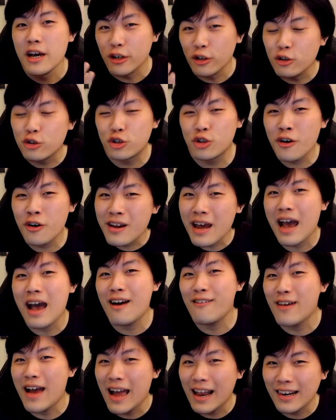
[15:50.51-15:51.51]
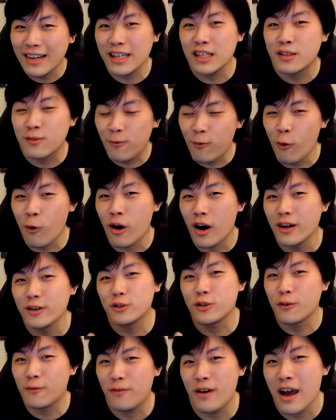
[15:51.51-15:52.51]
you should have at least
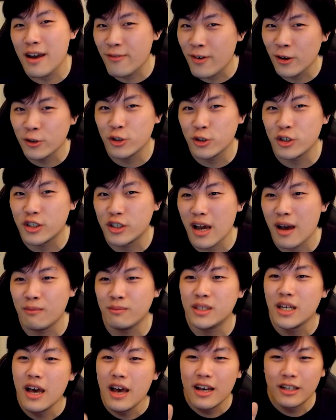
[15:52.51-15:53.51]
400-500 gems.